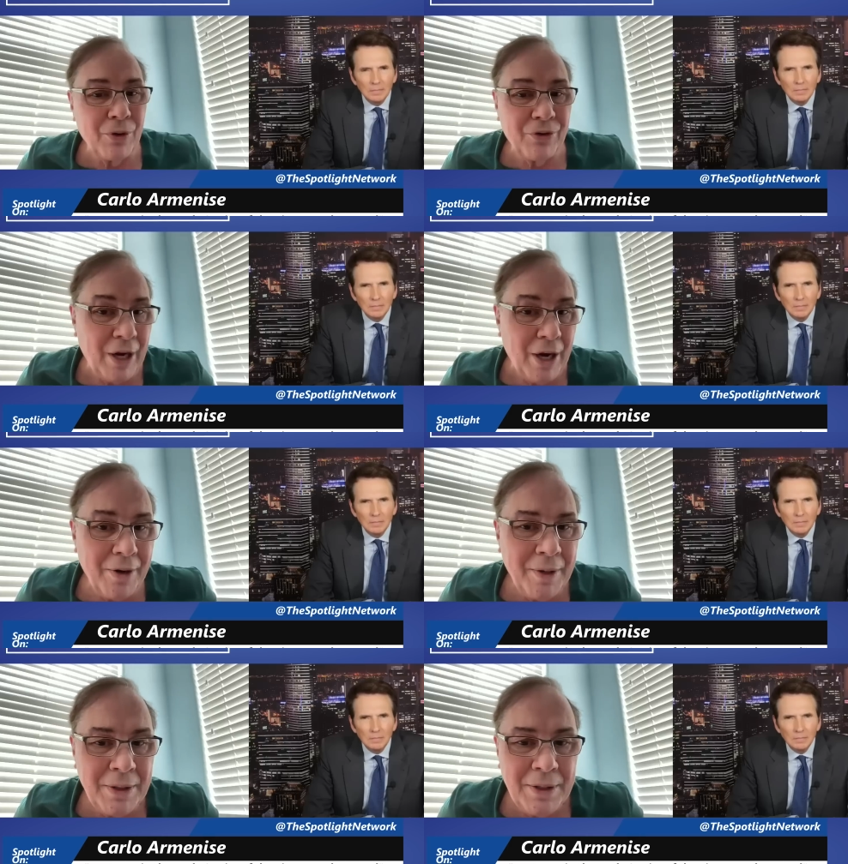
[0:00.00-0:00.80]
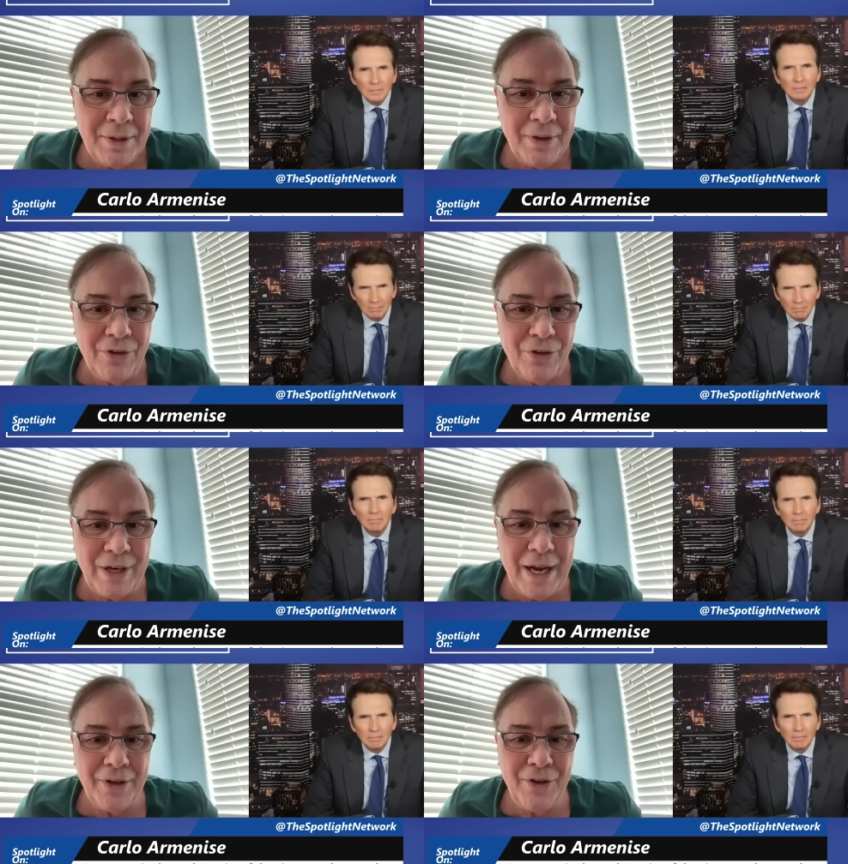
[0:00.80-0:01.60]
Speaker 1: or scared that you're
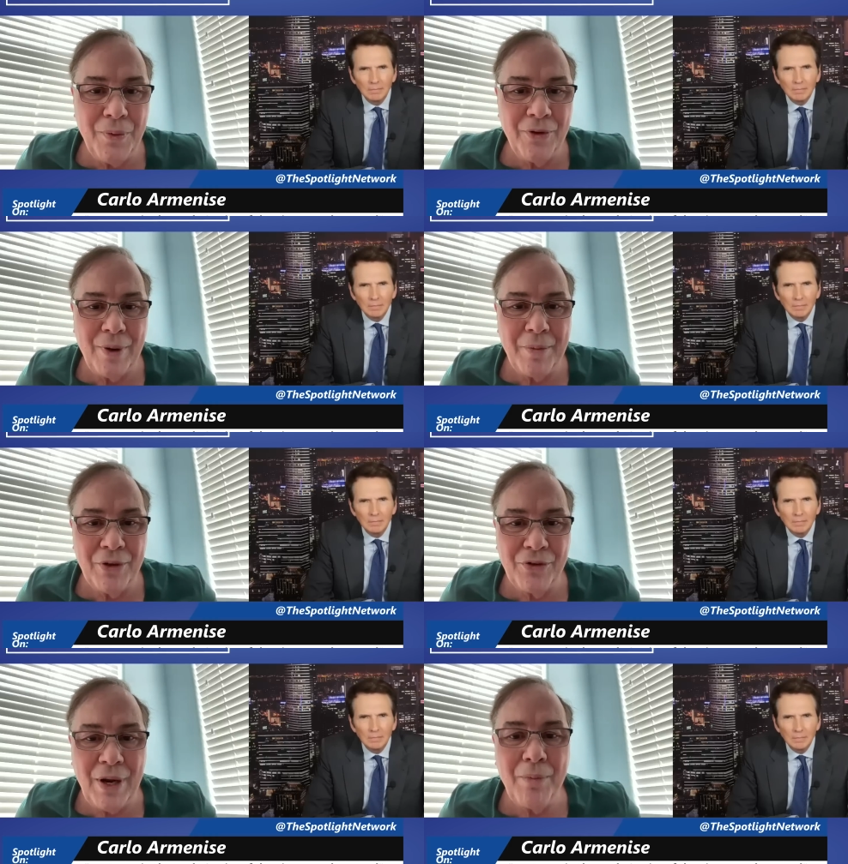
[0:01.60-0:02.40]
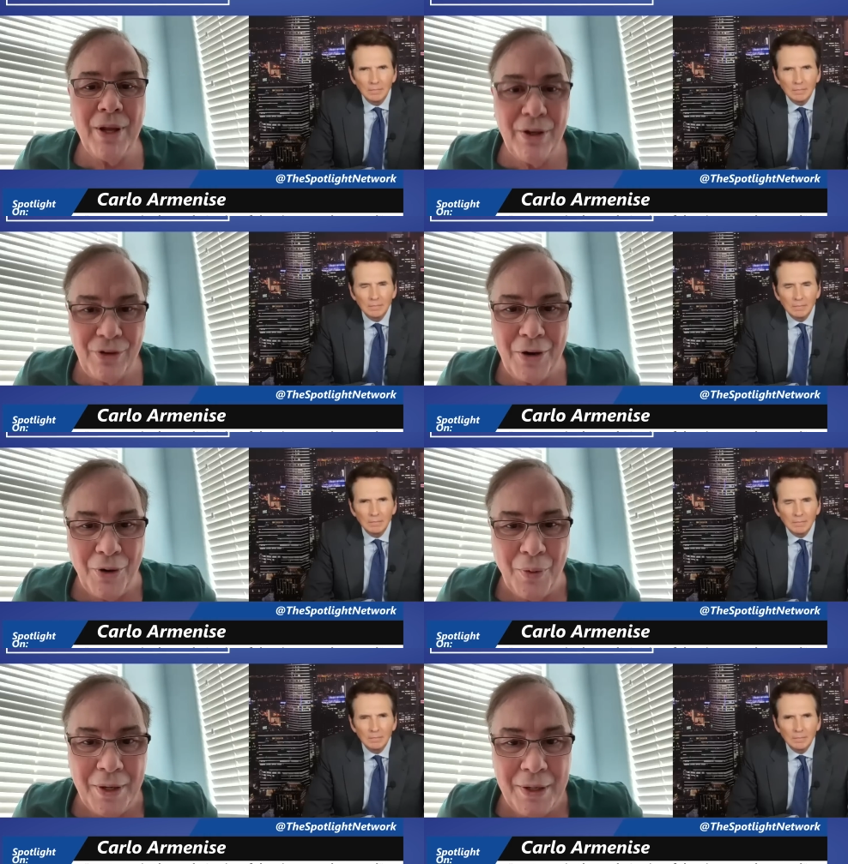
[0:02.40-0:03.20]
kind of doing some of the same things they're
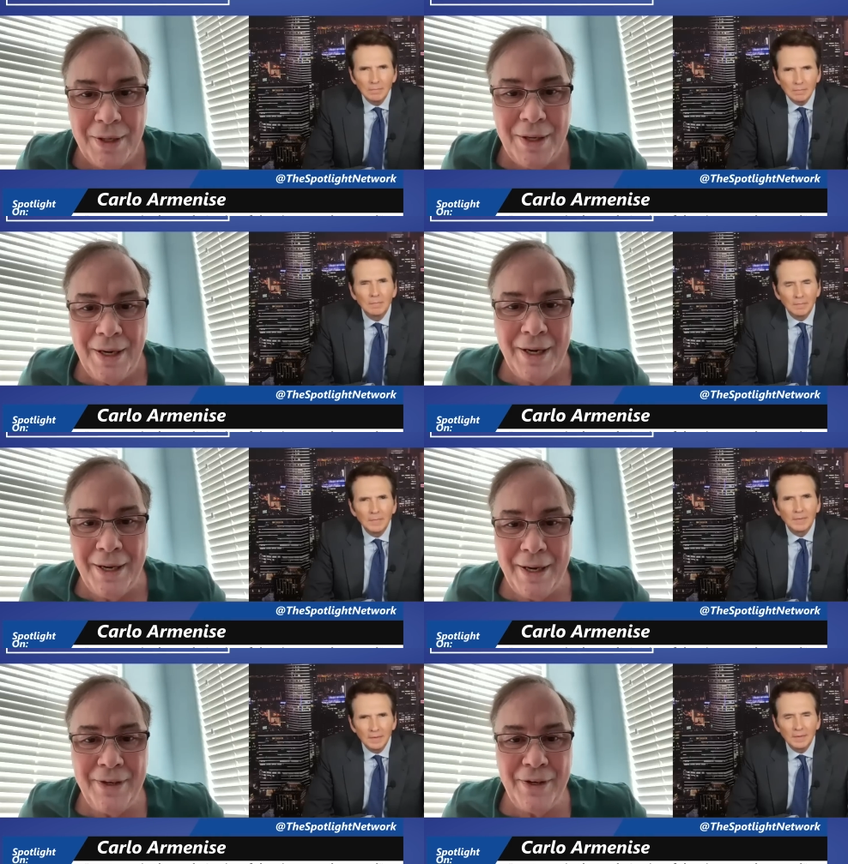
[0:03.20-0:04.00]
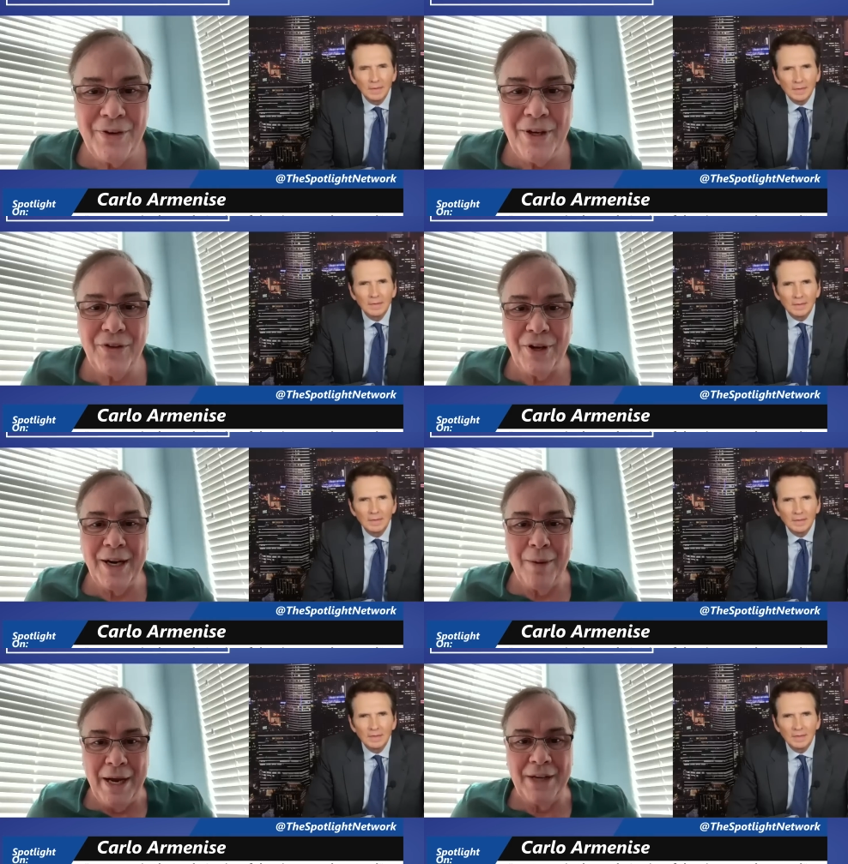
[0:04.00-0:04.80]
doing. And it's
Speaker 2: going to
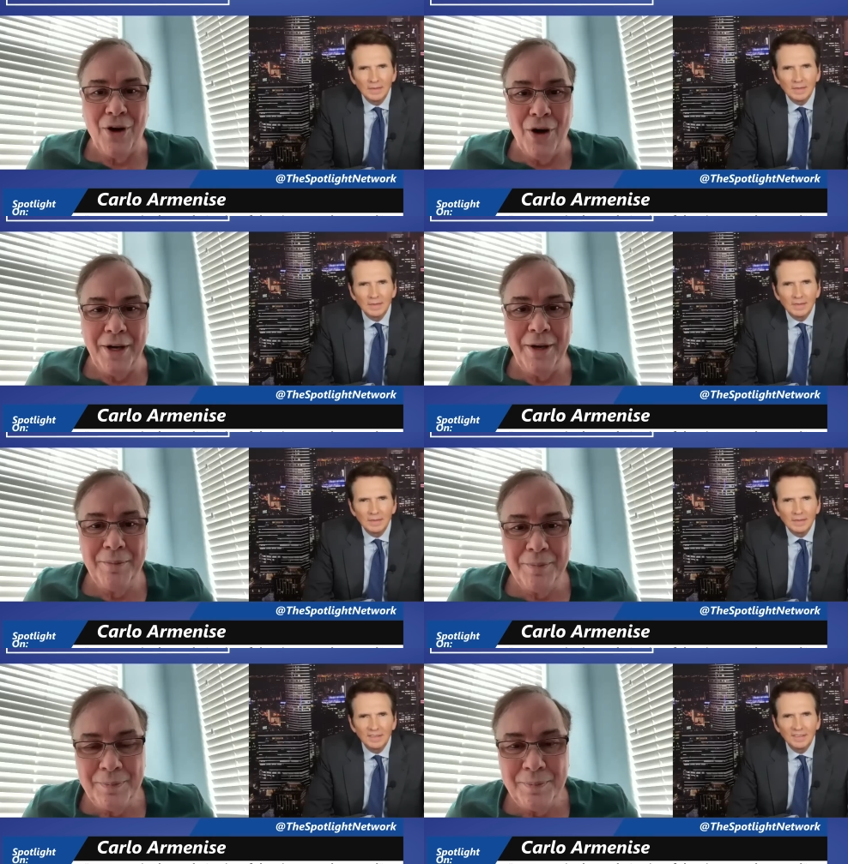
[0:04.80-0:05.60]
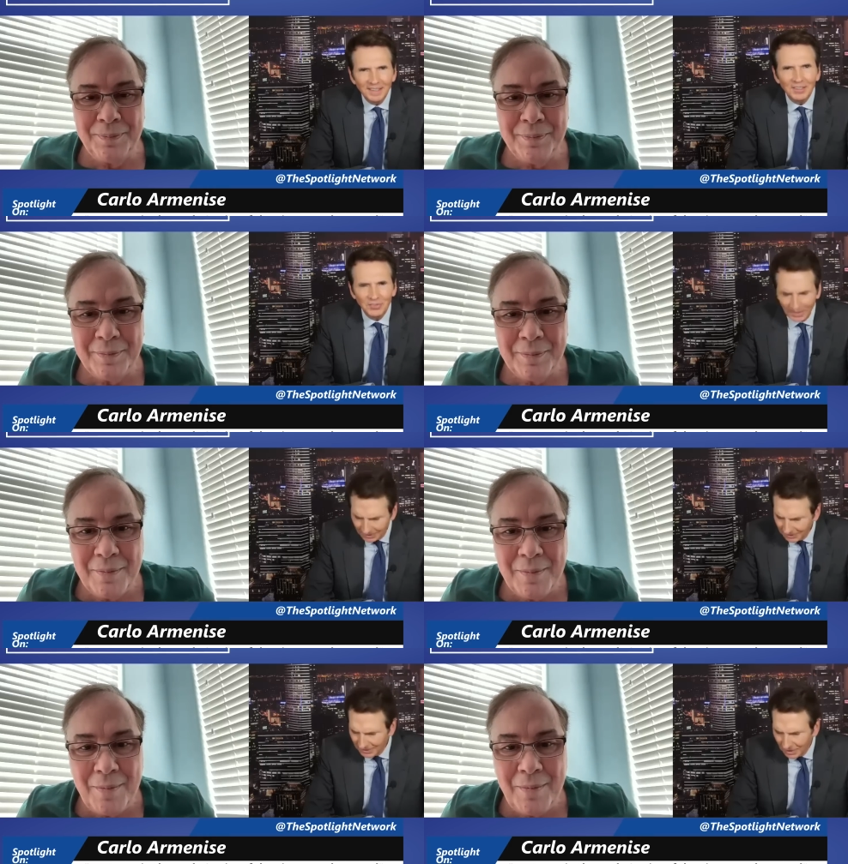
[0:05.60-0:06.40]
come back to haunt you.
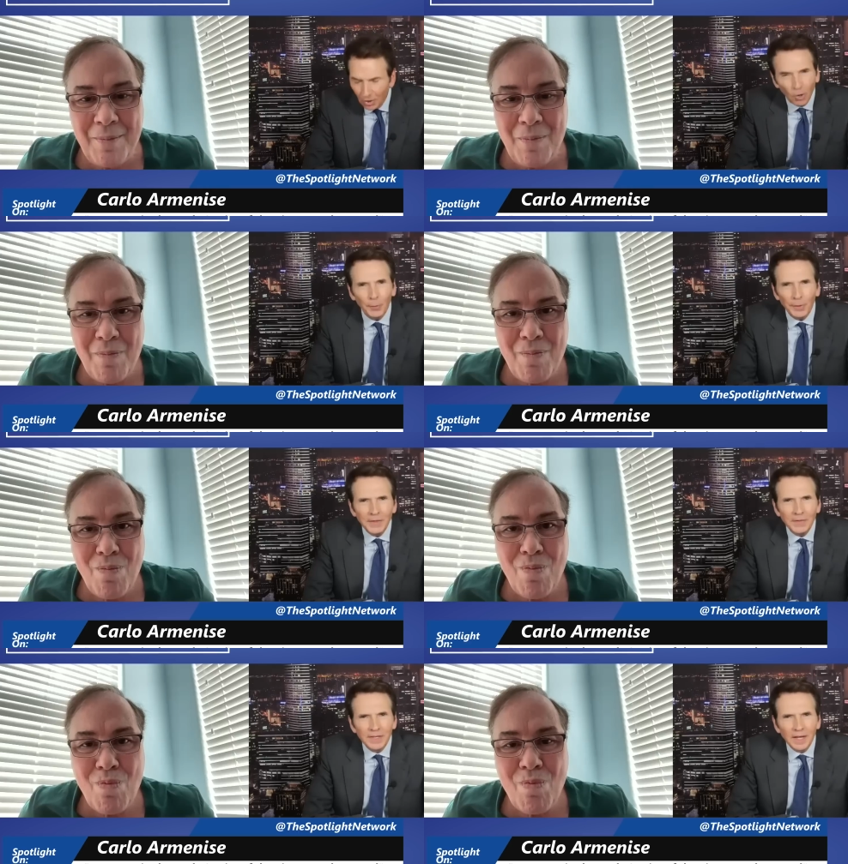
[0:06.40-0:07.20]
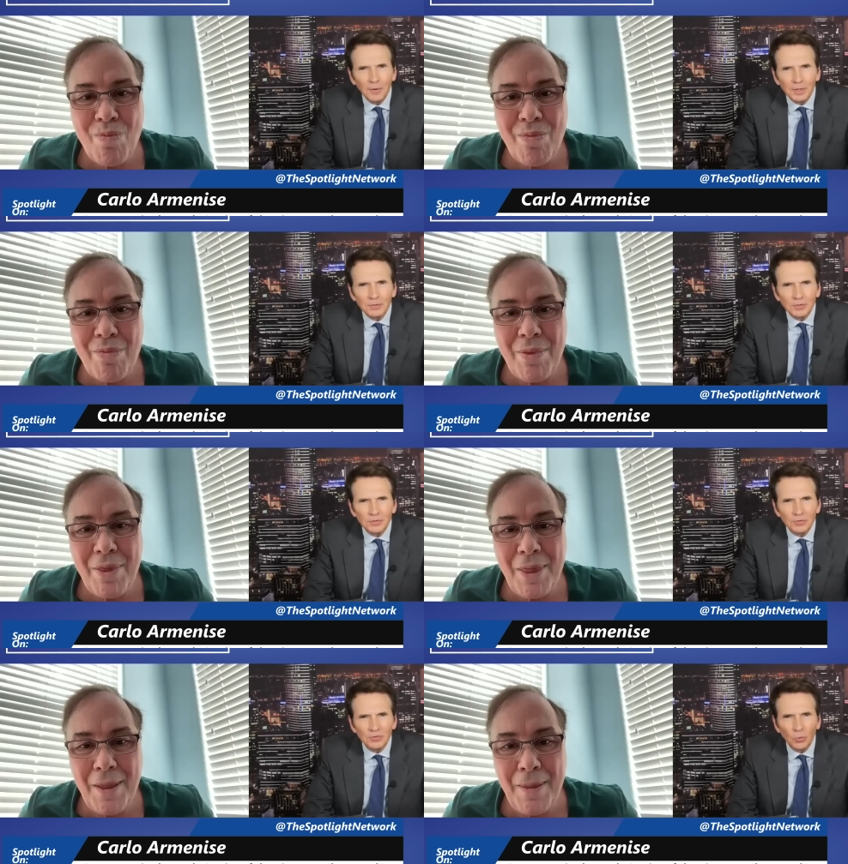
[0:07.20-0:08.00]
Exactly. Are any of the characters
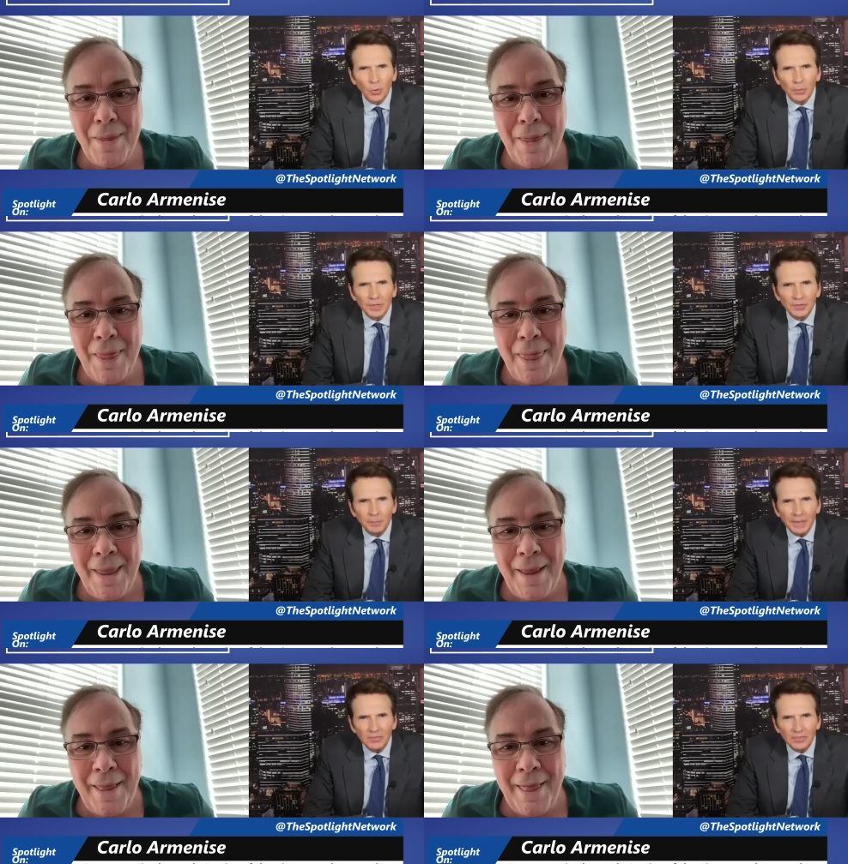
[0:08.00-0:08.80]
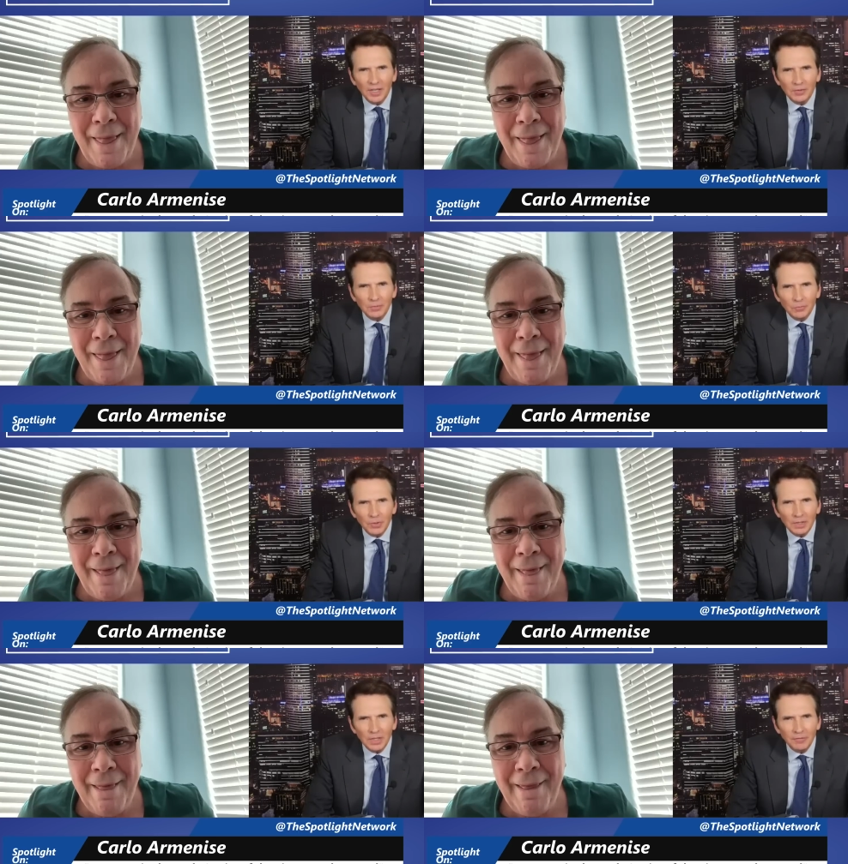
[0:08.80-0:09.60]
or stories based on
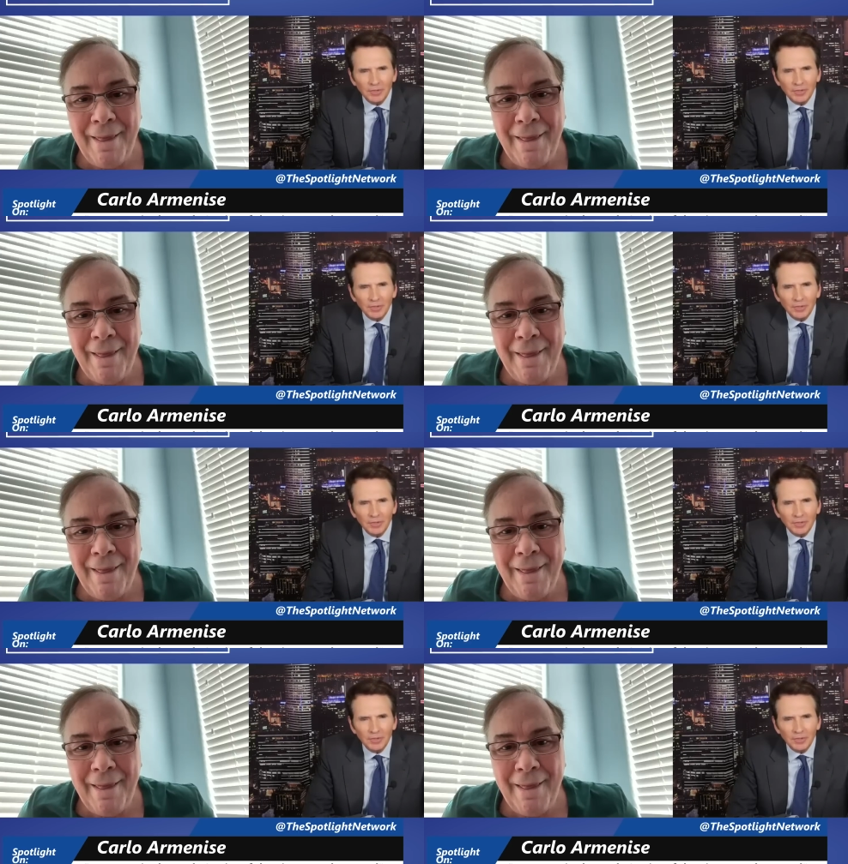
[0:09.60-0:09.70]
real life